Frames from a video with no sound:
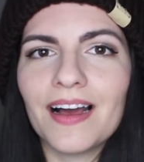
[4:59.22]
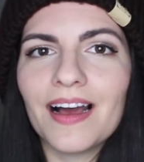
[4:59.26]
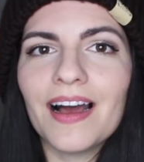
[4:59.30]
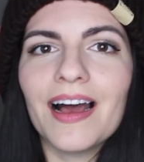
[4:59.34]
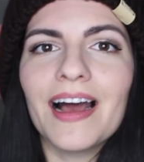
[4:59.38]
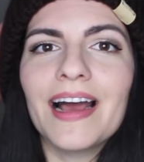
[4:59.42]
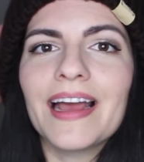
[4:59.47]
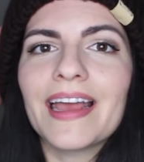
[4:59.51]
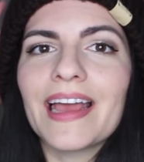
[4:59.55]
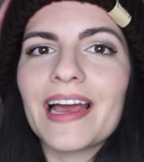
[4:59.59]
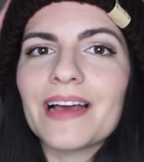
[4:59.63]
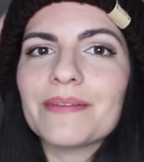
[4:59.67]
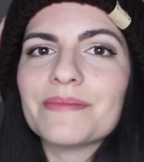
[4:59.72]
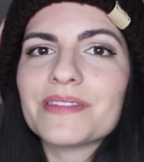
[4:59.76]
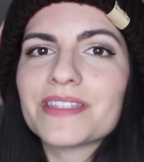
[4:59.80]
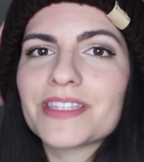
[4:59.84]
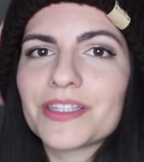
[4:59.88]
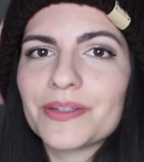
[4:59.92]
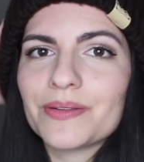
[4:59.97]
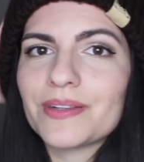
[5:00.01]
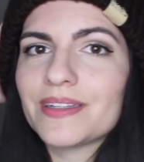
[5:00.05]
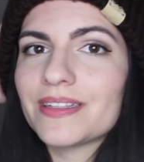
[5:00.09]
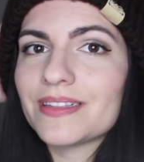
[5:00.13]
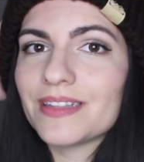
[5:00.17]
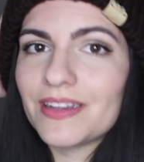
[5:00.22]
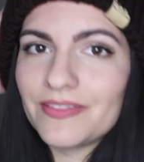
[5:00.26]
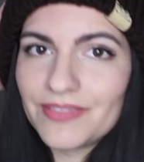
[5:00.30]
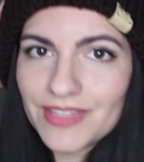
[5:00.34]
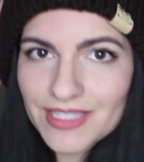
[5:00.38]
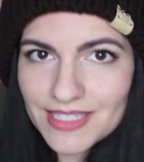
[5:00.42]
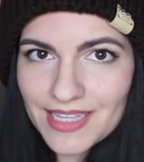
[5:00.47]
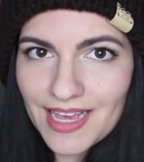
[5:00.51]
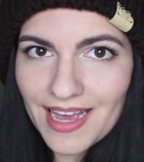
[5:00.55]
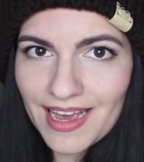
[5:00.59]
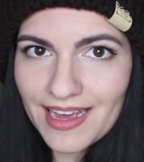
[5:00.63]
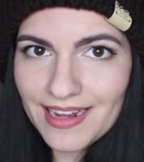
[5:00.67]
I absolutely love
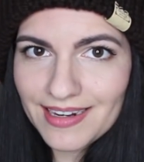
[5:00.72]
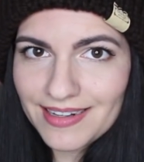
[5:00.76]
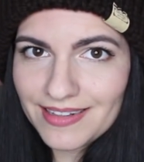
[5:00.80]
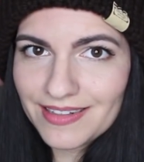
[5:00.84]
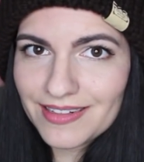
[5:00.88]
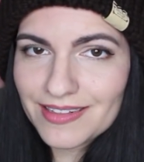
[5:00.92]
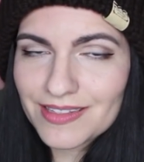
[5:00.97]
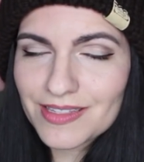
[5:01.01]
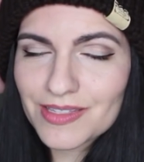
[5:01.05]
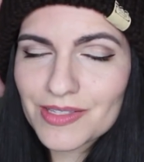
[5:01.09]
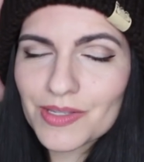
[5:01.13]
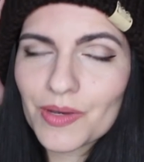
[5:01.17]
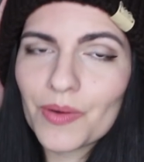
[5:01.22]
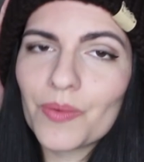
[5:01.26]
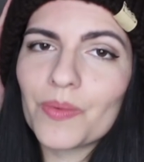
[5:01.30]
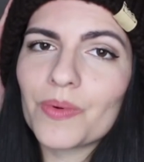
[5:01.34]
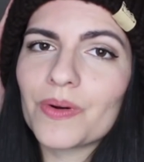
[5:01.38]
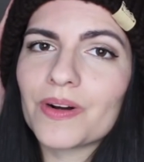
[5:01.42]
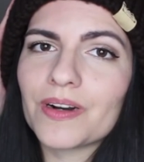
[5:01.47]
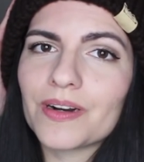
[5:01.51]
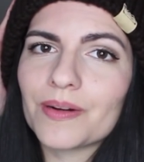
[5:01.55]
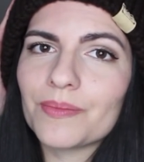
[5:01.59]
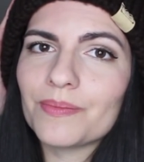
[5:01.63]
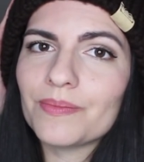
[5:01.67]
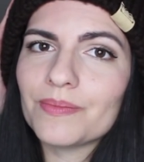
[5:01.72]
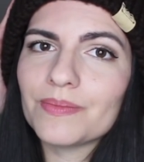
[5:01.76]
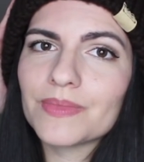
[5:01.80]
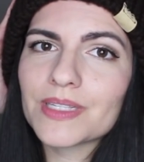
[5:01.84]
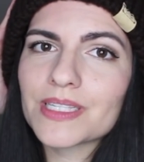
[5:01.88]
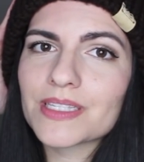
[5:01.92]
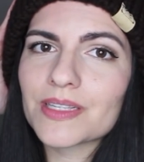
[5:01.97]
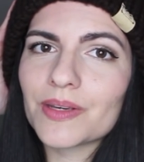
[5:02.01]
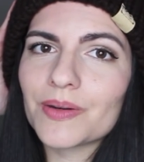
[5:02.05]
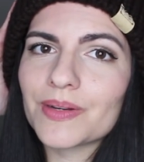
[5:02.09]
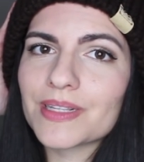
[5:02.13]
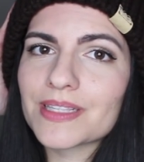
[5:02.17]
this hat. It is so warm,
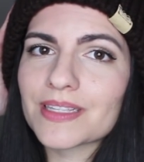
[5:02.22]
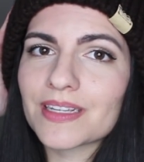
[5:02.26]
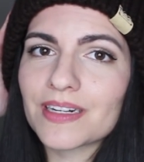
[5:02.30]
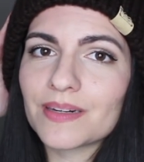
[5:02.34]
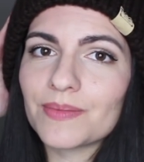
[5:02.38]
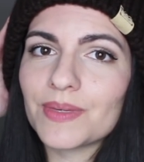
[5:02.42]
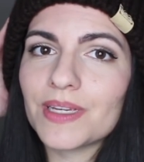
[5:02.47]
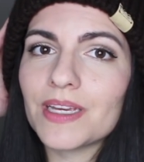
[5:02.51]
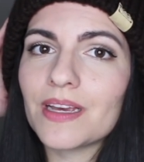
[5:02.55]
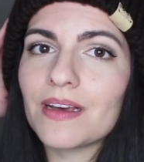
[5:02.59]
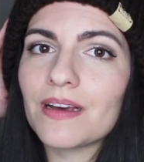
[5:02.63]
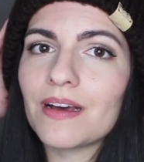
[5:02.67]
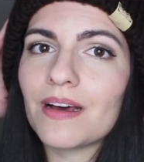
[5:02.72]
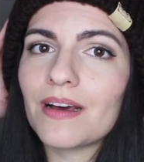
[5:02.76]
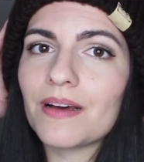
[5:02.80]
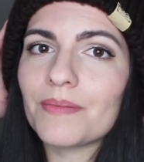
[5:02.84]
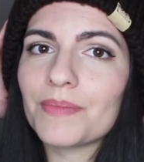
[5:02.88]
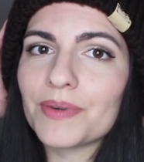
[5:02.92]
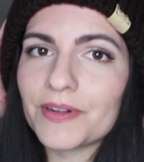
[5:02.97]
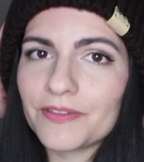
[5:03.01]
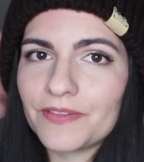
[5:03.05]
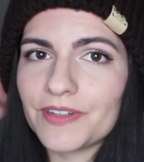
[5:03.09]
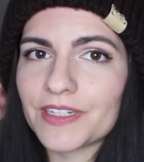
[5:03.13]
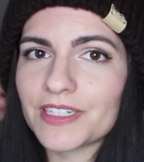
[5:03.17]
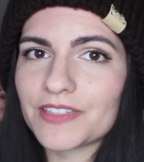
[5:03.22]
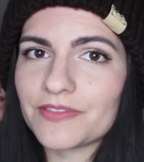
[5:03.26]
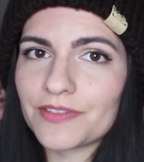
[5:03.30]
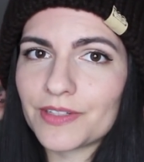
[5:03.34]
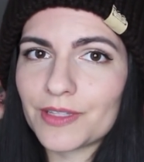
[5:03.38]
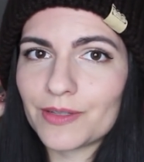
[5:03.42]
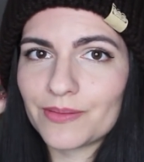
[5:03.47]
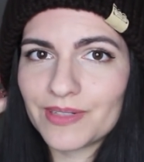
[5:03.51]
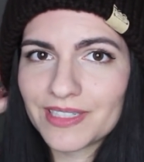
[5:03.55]
so it's gonna be perfect for the